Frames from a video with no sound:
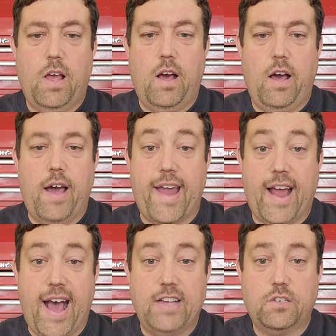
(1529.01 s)
uh, out
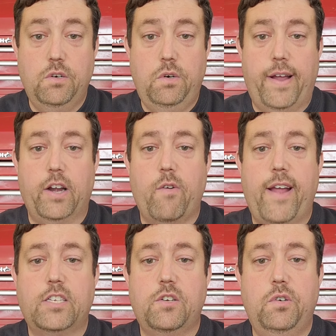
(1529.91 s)
of high school, out of
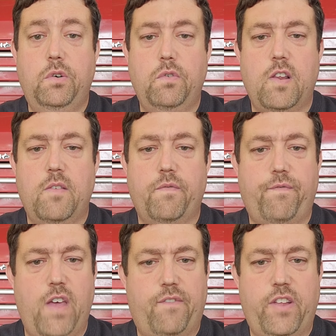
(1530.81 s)
grade school, and you're
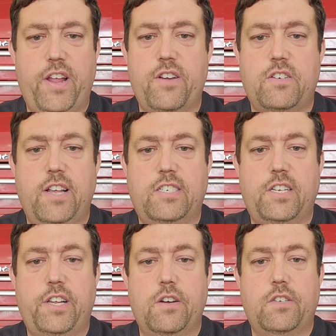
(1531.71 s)
50 and you're
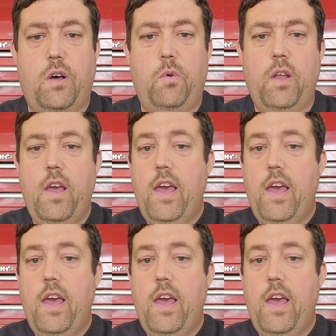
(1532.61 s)
60 years old